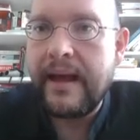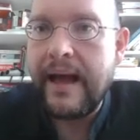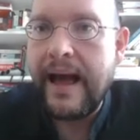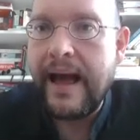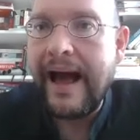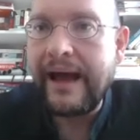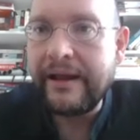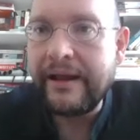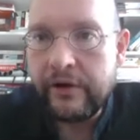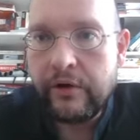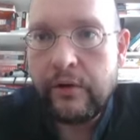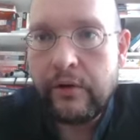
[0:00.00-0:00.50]

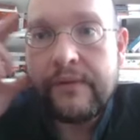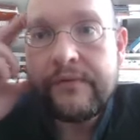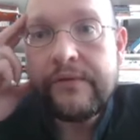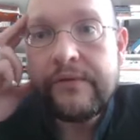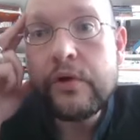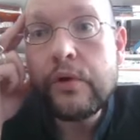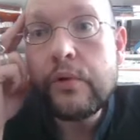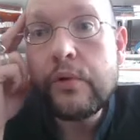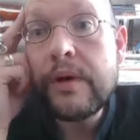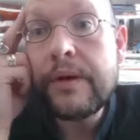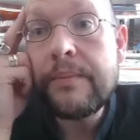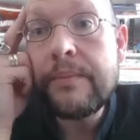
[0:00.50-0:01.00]
I don't know
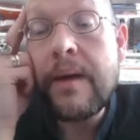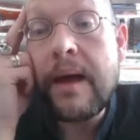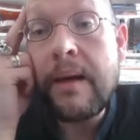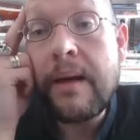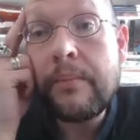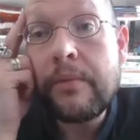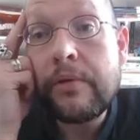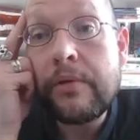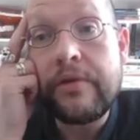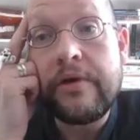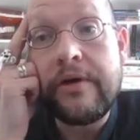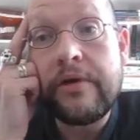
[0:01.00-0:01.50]
if you
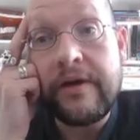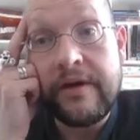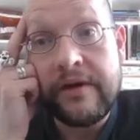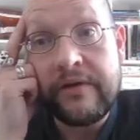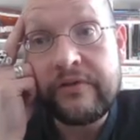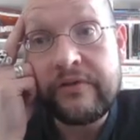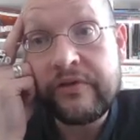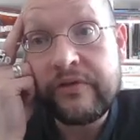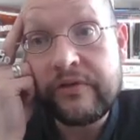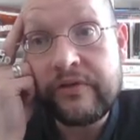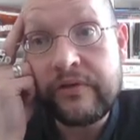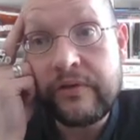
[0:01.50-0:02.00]
remember
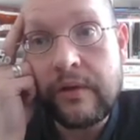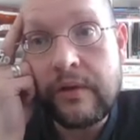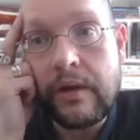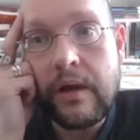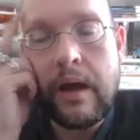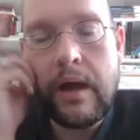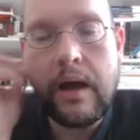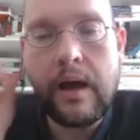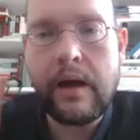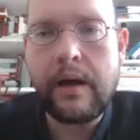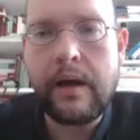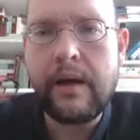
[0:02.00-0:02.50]
this.
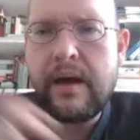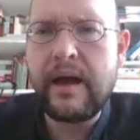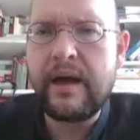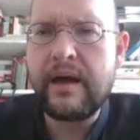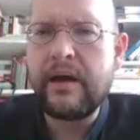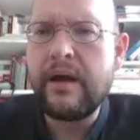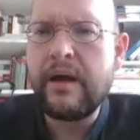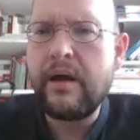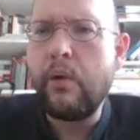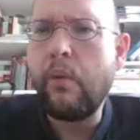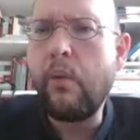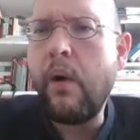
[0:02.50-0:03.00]

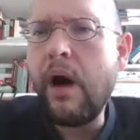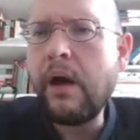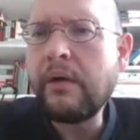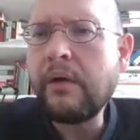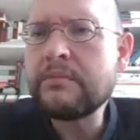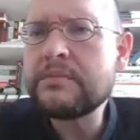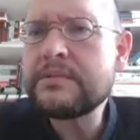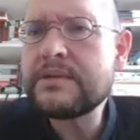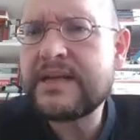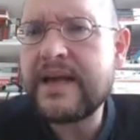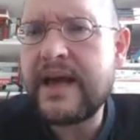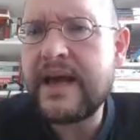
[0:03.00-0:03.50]

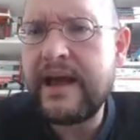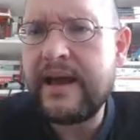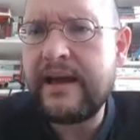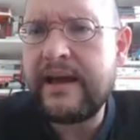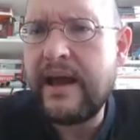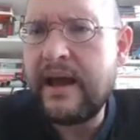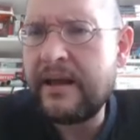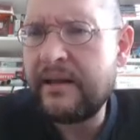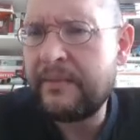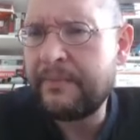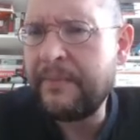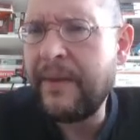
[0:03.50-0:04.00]
one day,
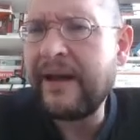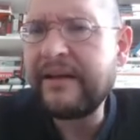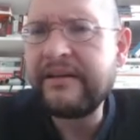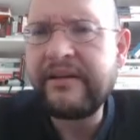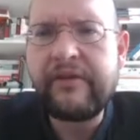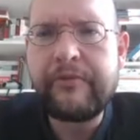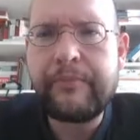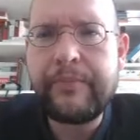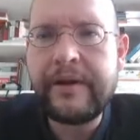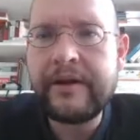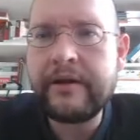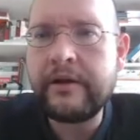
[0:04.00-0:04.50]
it might
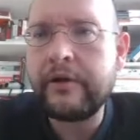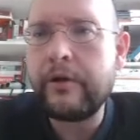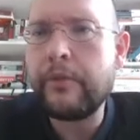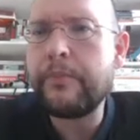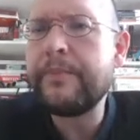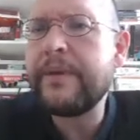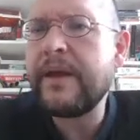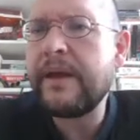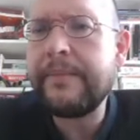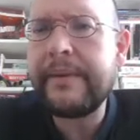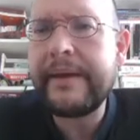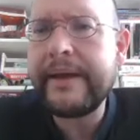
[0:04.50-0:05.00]
have been on a BB